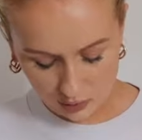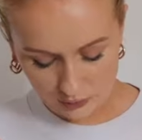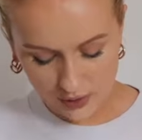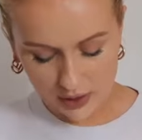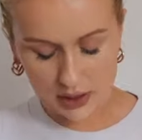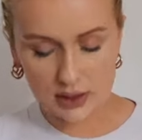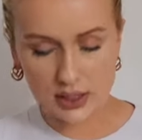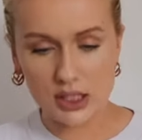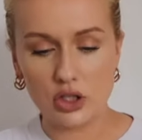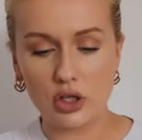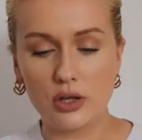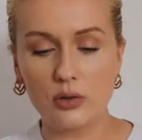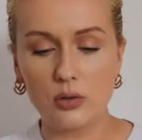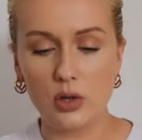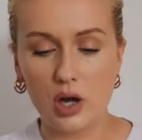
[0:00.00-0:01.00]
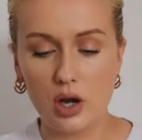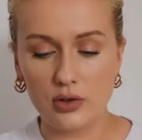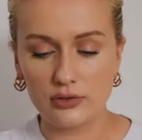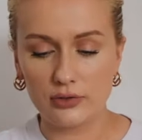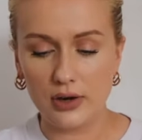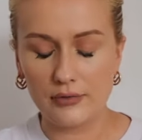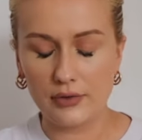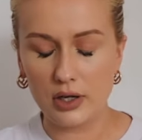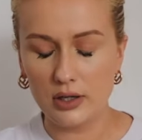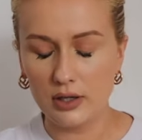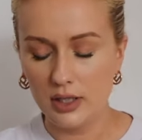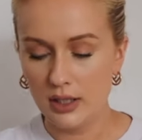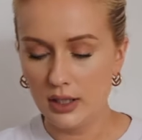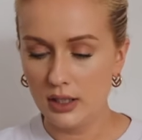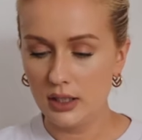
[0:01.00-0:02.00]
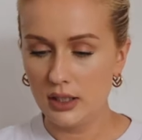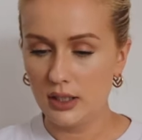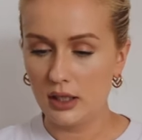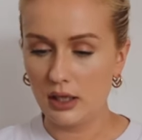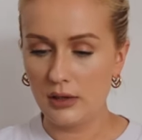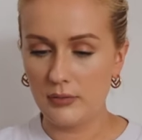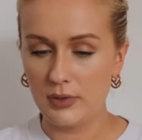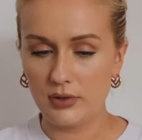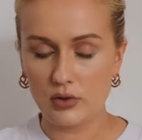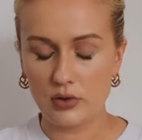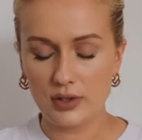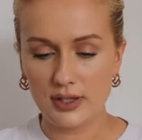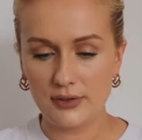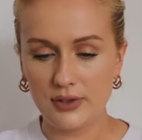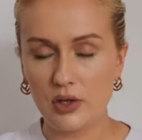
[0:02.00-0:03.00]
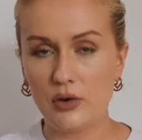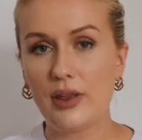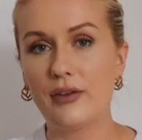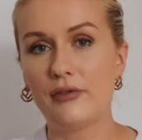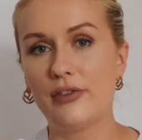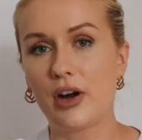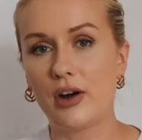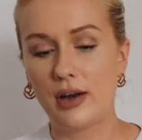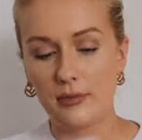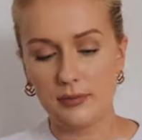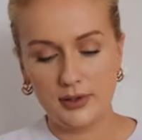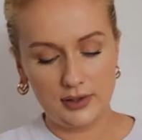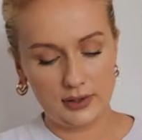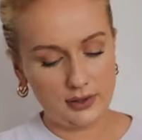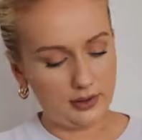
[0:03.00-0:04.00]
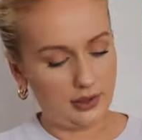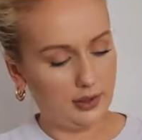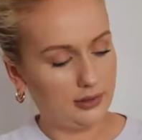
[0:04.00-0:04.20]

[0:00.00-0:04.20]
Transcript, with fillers: sort of like a t-shirt that will last forever um it's got definitely got like vibes that